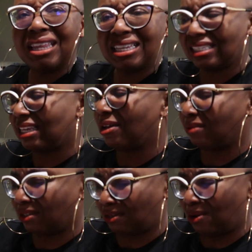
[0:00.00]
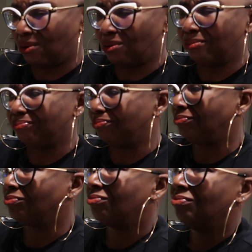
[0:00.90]
that sounds so
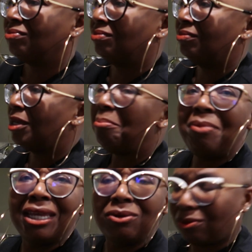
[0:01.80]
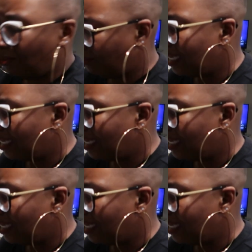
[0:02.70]
medical.